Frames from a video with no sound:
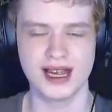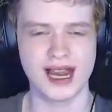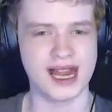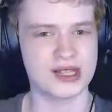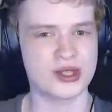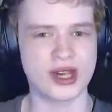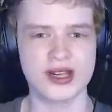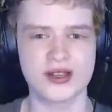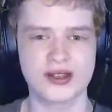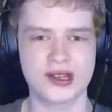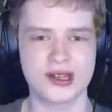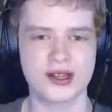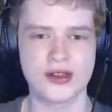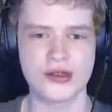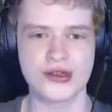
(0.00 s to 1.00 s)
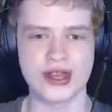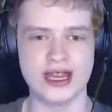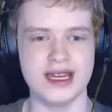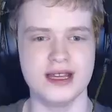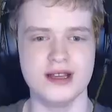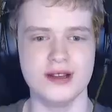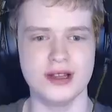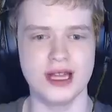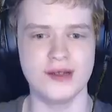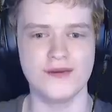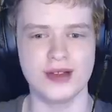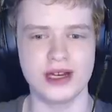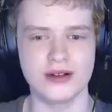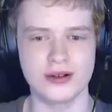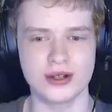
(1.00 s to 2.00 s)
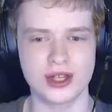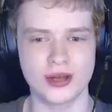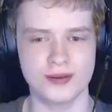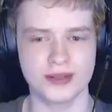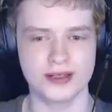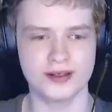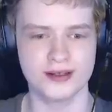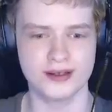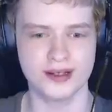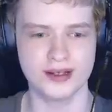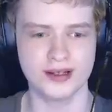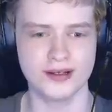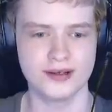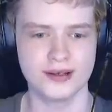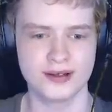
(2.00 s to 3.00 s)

It's like they live here or something. You know?